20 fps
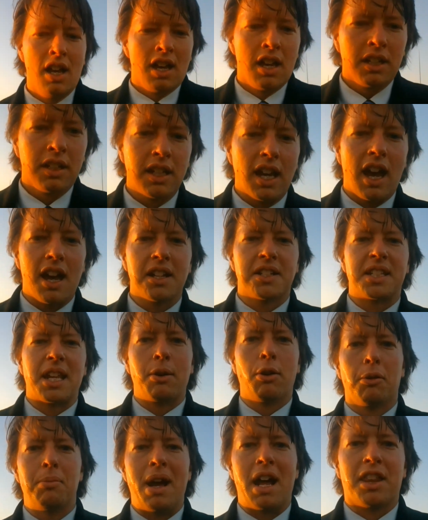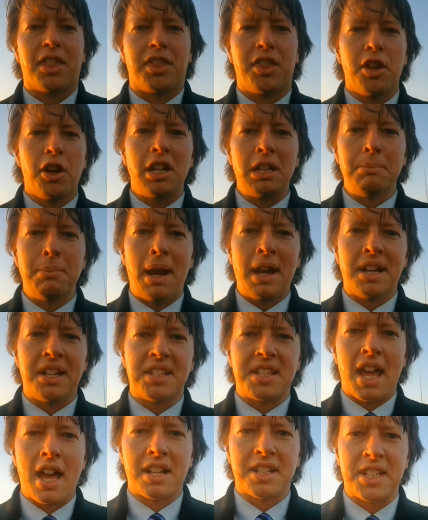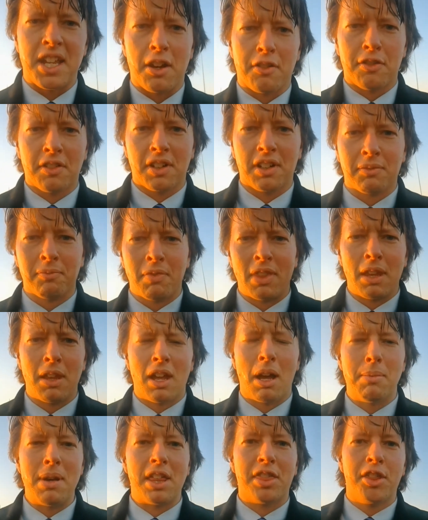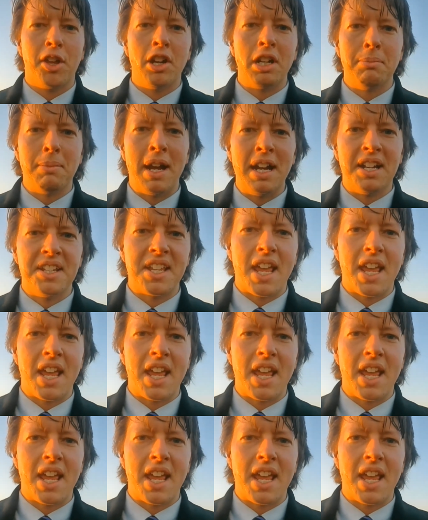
Okay, I'd say we're about 30 metres out, so about 30 metres